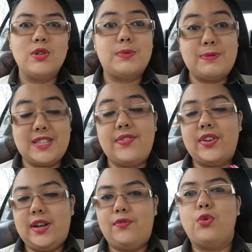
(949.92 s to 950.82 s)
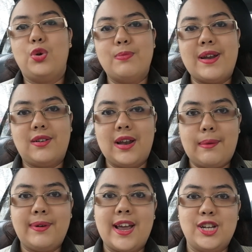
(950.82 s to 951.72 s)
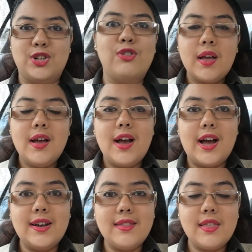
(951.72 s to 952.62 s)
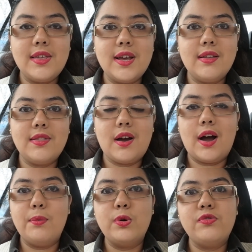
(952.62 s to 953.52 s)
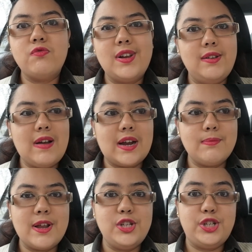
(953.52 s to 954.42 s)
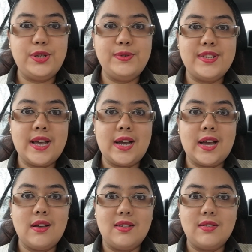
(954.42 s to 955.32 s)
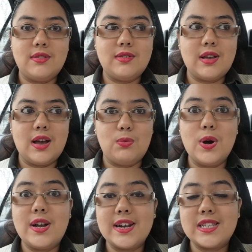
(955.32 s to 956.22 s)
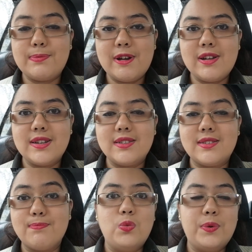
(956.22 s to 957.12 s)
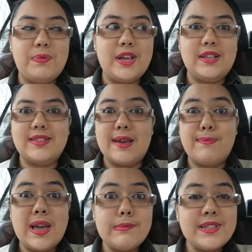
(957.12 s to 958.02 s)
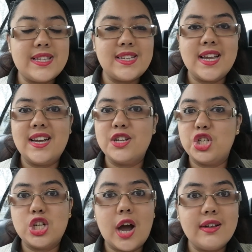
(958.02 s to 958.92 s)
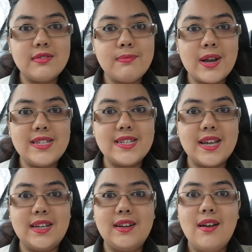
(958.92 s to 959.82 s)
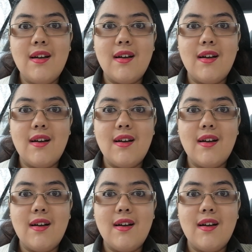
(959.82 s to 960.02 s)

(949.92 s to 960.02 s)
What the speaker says: specifically for your medical application. Another thing that I wouldn't really recommend using as work experience would be, say, babysitting, childminding,